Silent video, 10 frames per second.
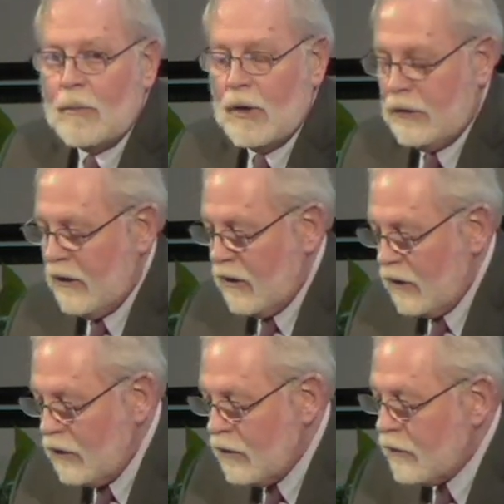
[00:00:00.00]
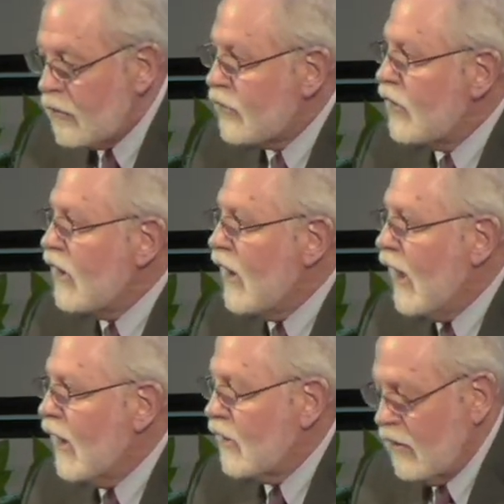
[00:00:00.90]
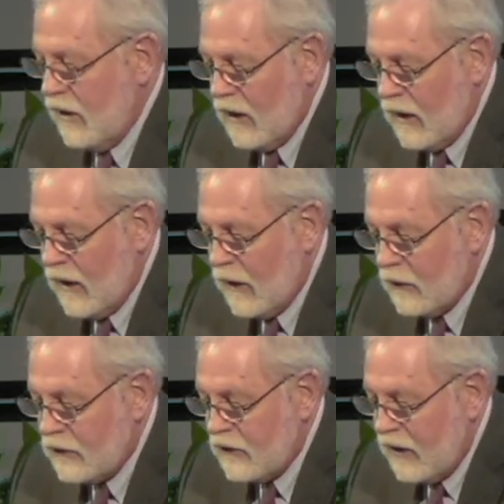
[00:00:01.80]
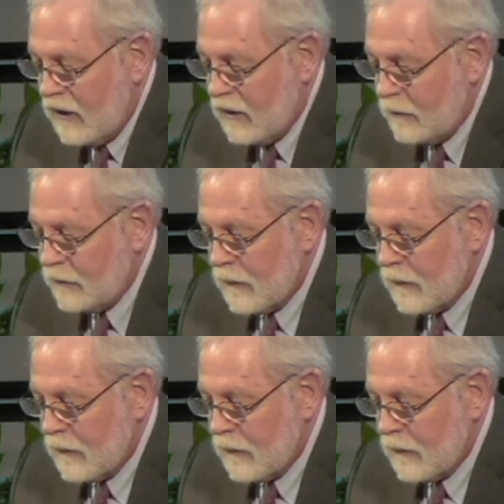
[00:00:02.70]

both in our university and our state.